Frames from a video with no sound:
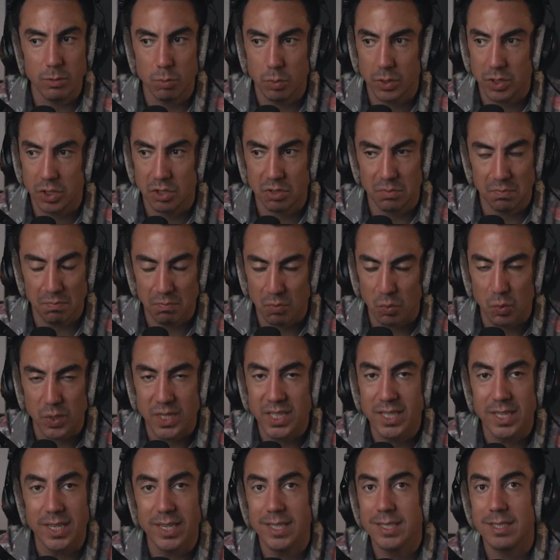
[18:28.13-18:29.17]
which we
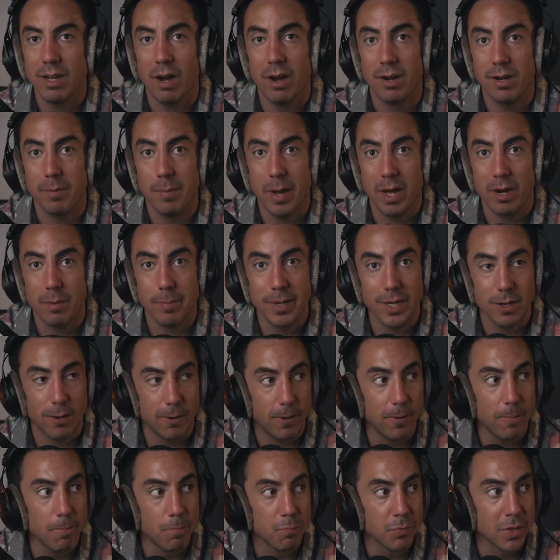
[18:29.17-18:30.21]
didn't talk about them at all.